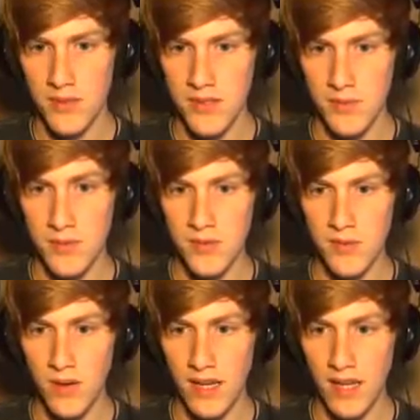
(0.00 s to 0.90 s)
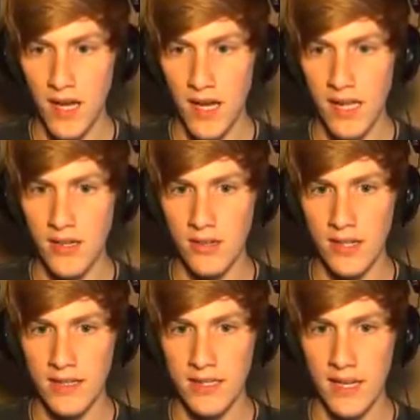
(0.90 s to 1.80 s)
Do what? I don't
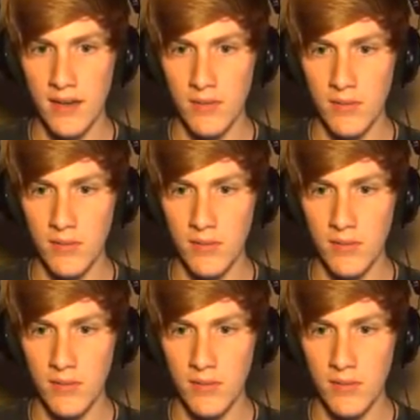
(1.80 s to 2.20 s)
like that.